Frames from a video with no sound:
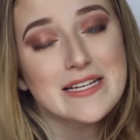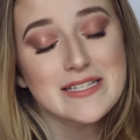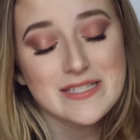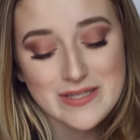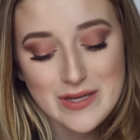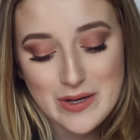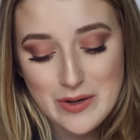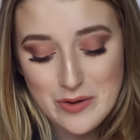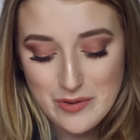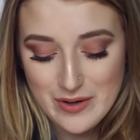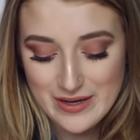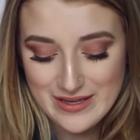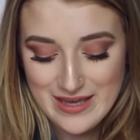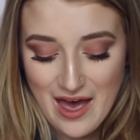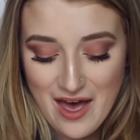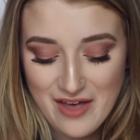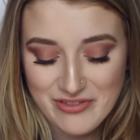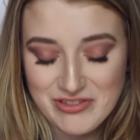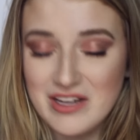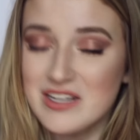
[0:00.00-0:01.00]
So
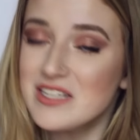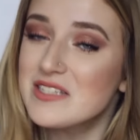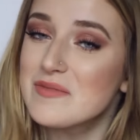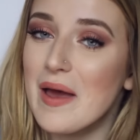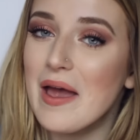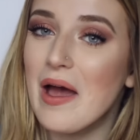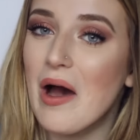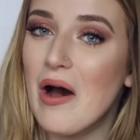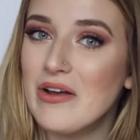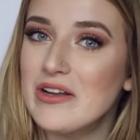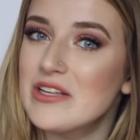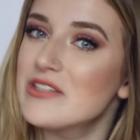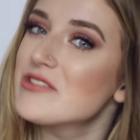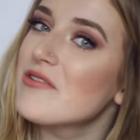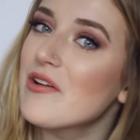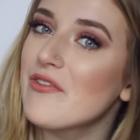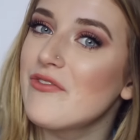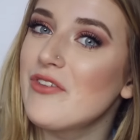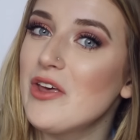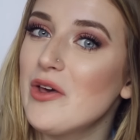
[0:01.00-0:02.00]
yeah, that is my
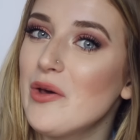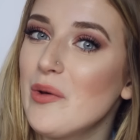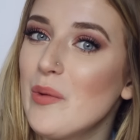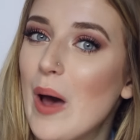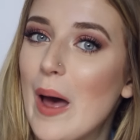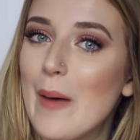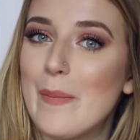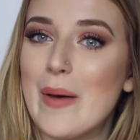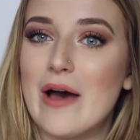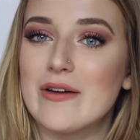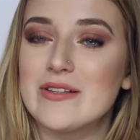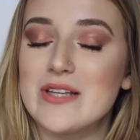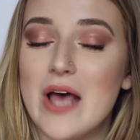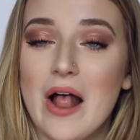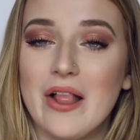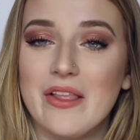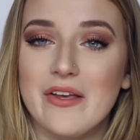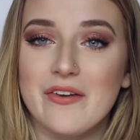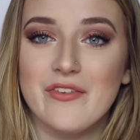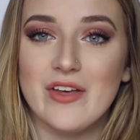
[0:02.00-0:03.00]
honest review about
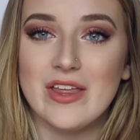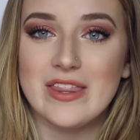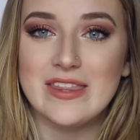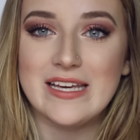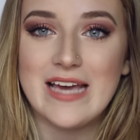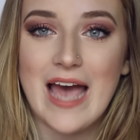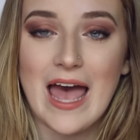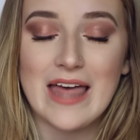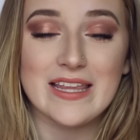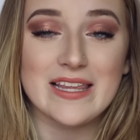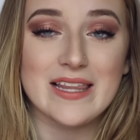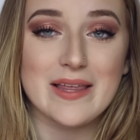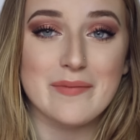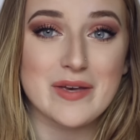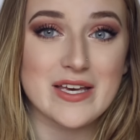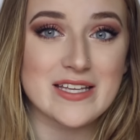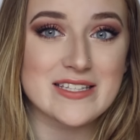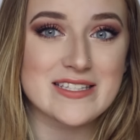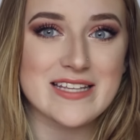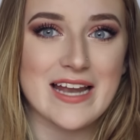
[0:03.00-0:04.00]
all of the KYLIE
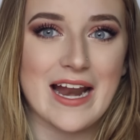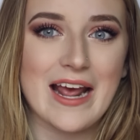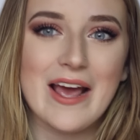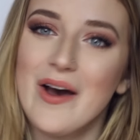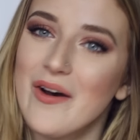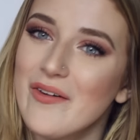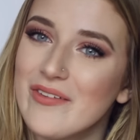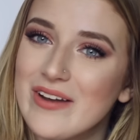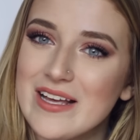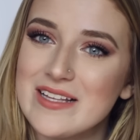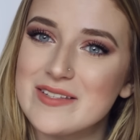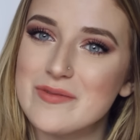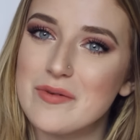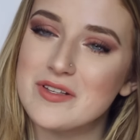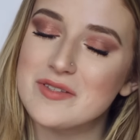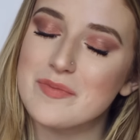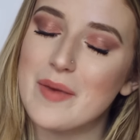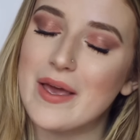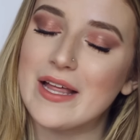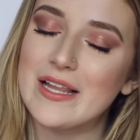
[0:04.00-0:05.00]
lip kits that I own, as
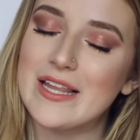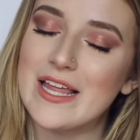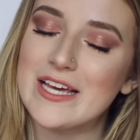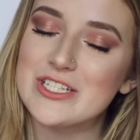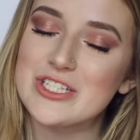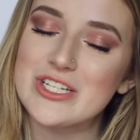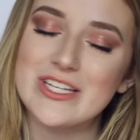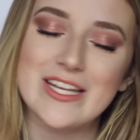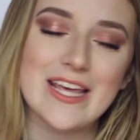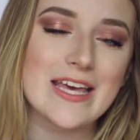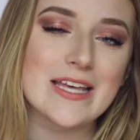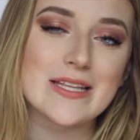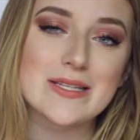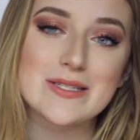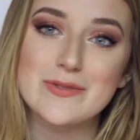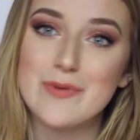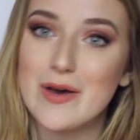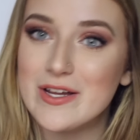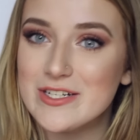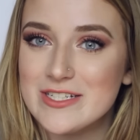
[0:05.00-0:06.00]
well as my collection
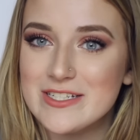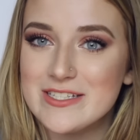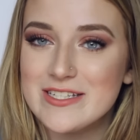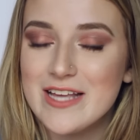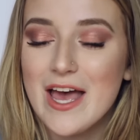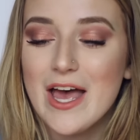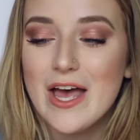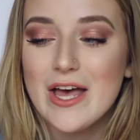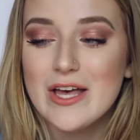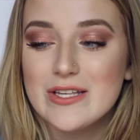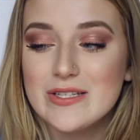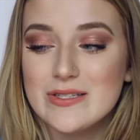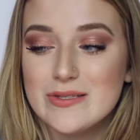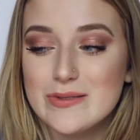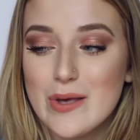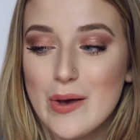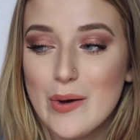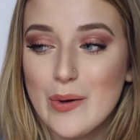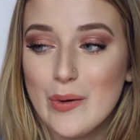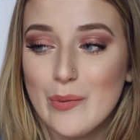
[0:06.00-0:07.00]
and swatches.
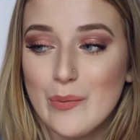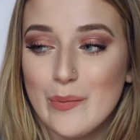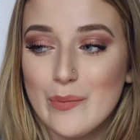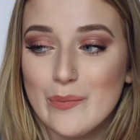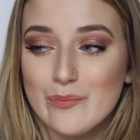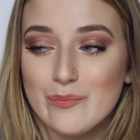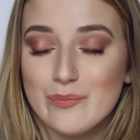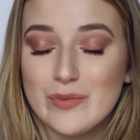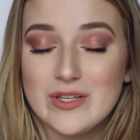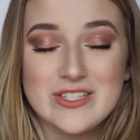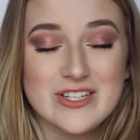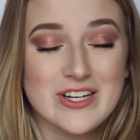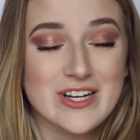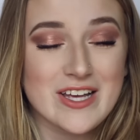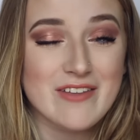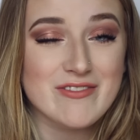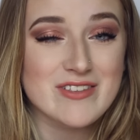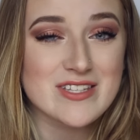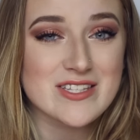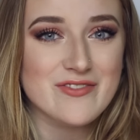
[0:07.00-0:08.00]
So be sure to
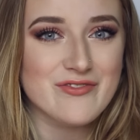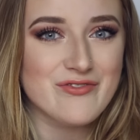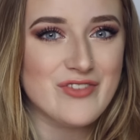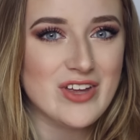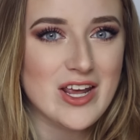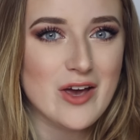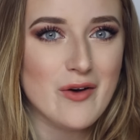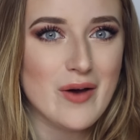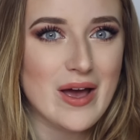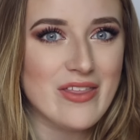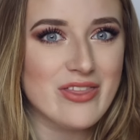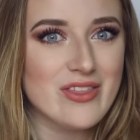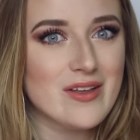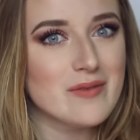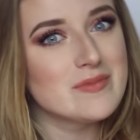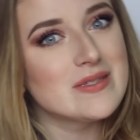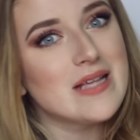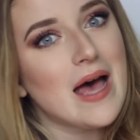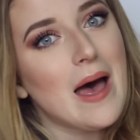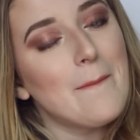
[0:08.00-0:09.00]
give this video a
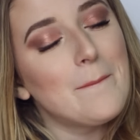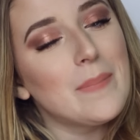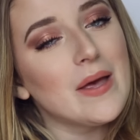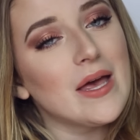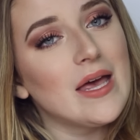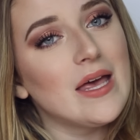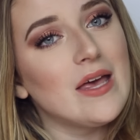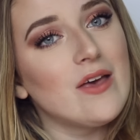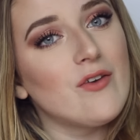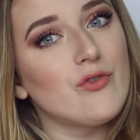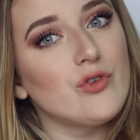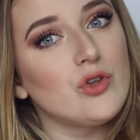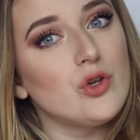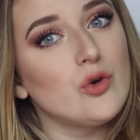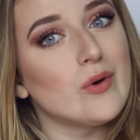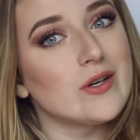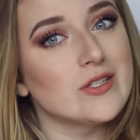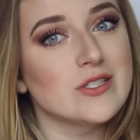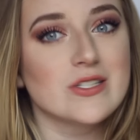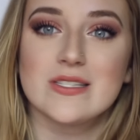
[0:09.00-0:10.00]
thumbs up if
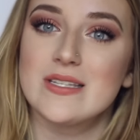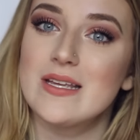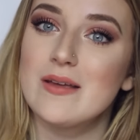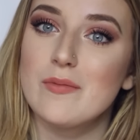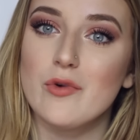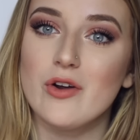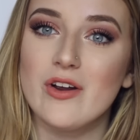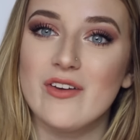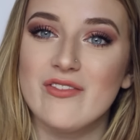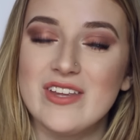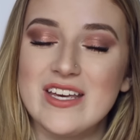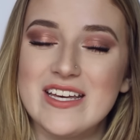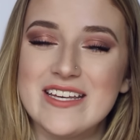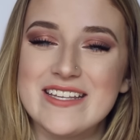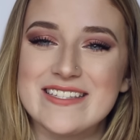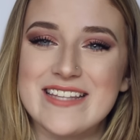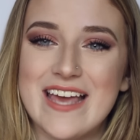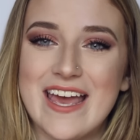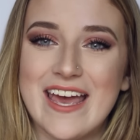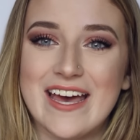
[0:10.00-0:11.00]
you want to see more of
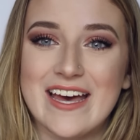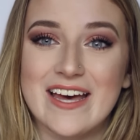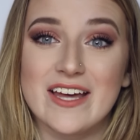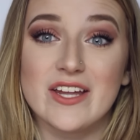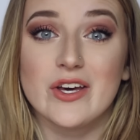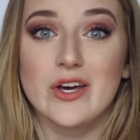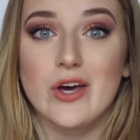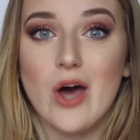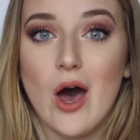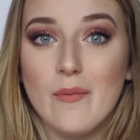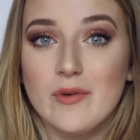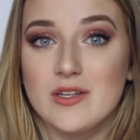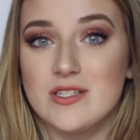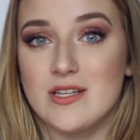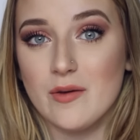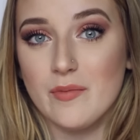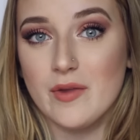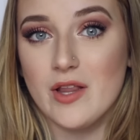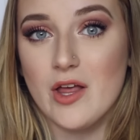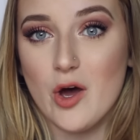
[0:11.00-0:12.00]
these, and comment
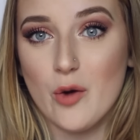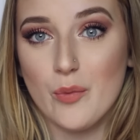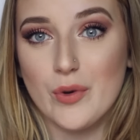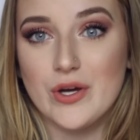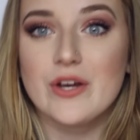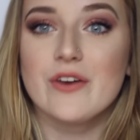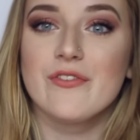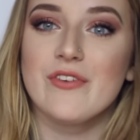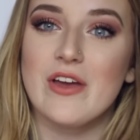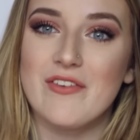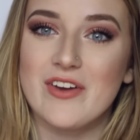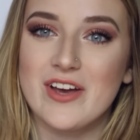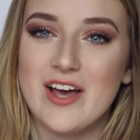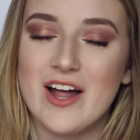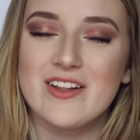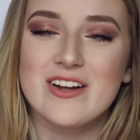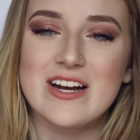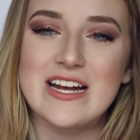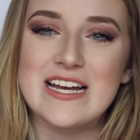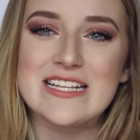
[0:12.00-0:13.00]
down below what your favorite
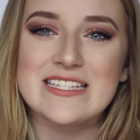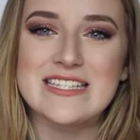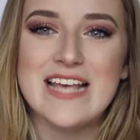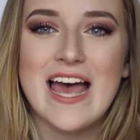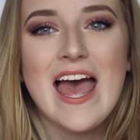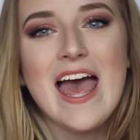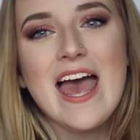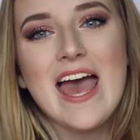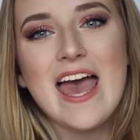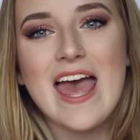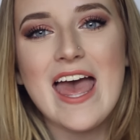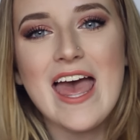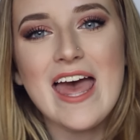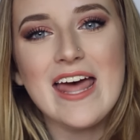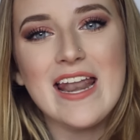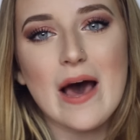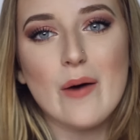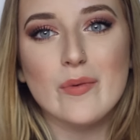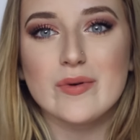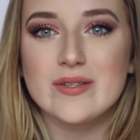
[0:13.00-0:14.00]
color is,
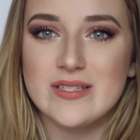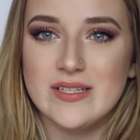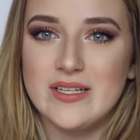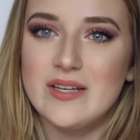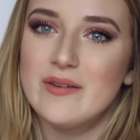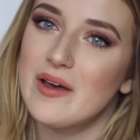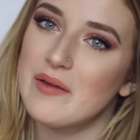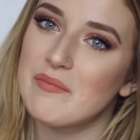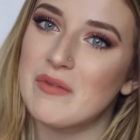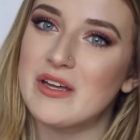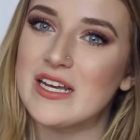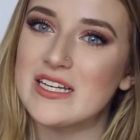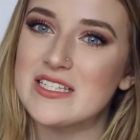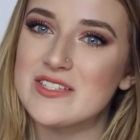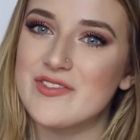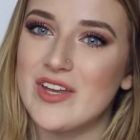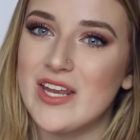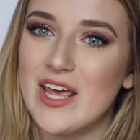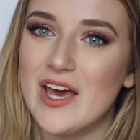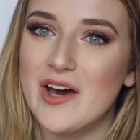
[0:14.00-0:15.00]
and I will see you in my
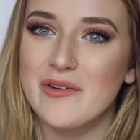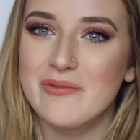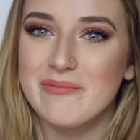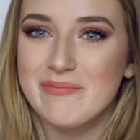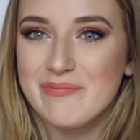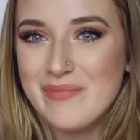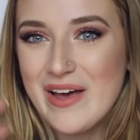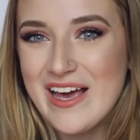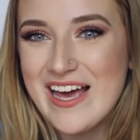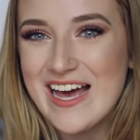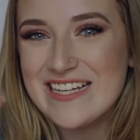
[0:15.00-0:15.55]
next video. Bye